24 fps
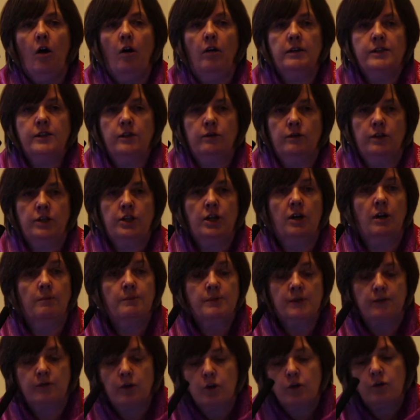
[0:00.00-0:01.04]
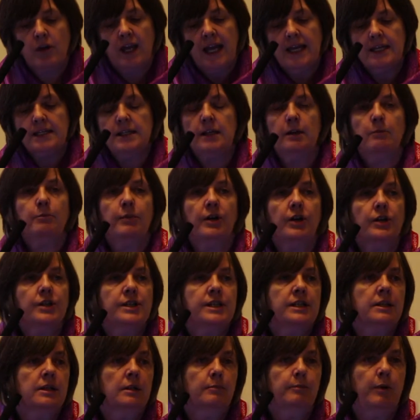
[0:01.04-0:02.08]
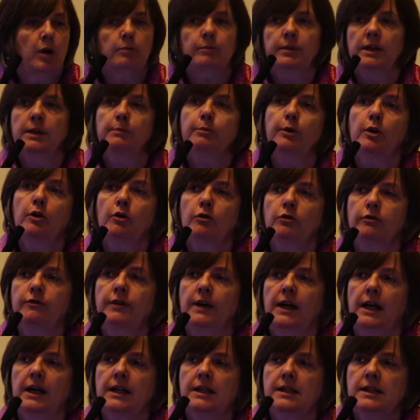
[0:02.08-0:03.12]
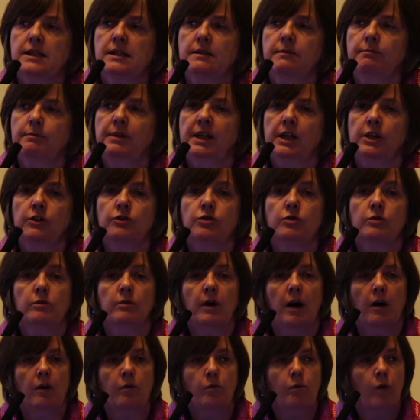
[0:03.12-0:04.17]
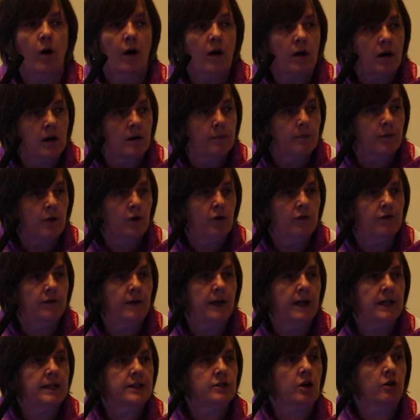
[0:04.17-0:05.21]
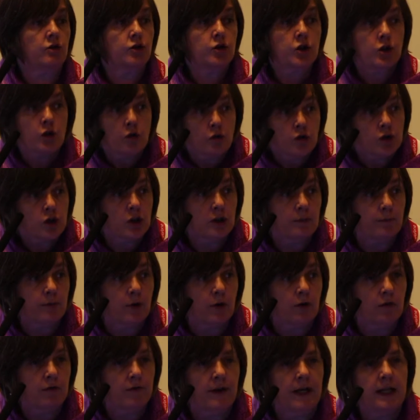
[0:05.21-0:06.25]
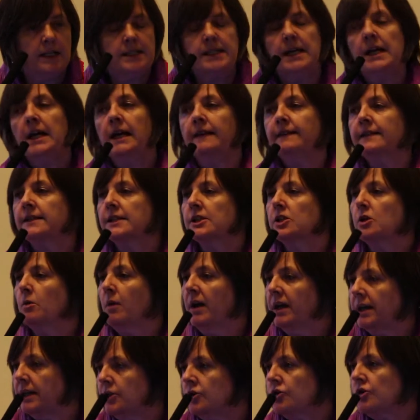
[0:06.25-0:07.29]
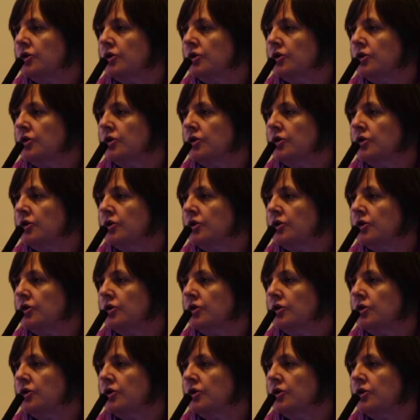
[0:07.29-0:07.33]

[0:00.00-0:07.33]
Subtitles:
Also, in terms of creating personal public profiles, be it through our work profiles, our social profiles, and this is quite